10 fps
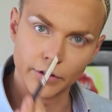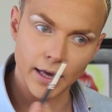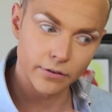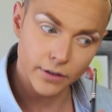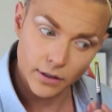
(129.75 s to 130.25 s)

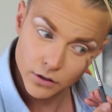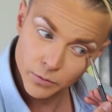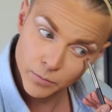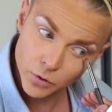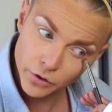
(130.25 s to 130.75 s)
that to get a little
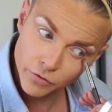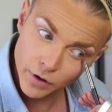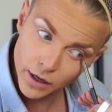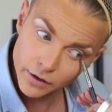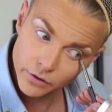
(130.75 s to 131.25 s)
bit more
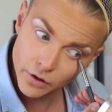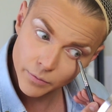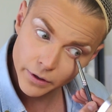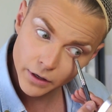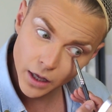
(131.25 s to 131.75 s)
defined, so I
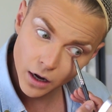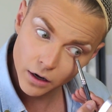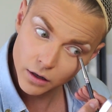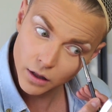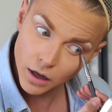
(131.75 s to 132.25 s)
bring that
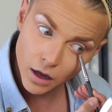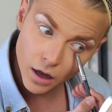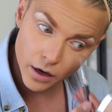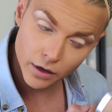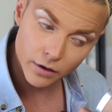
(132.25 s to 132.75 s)
under the eye.